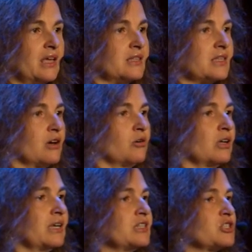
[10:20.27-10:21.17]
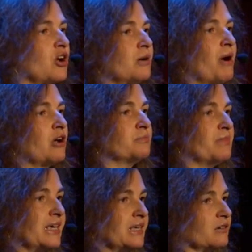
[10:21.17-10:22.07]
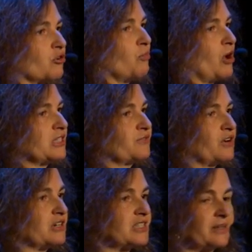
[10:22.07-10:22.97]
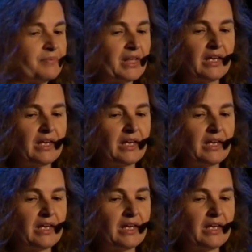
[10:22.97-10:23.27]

So let's talk about making robots first.